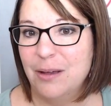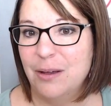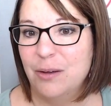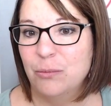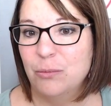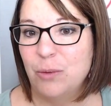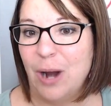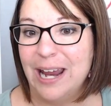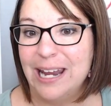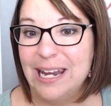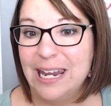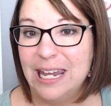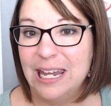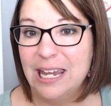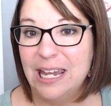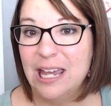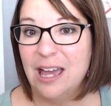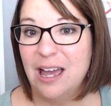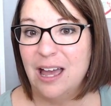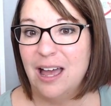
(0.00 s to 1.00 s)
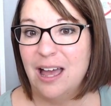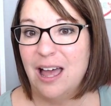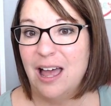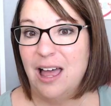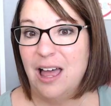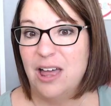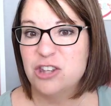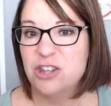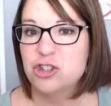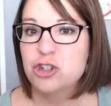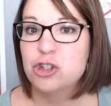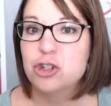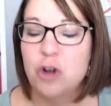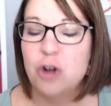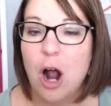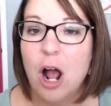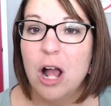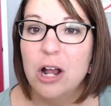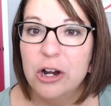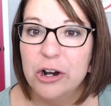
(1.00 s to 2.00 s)
writing a
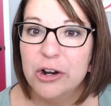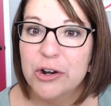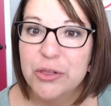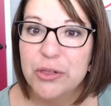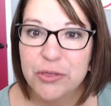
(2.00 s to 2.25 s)
stronger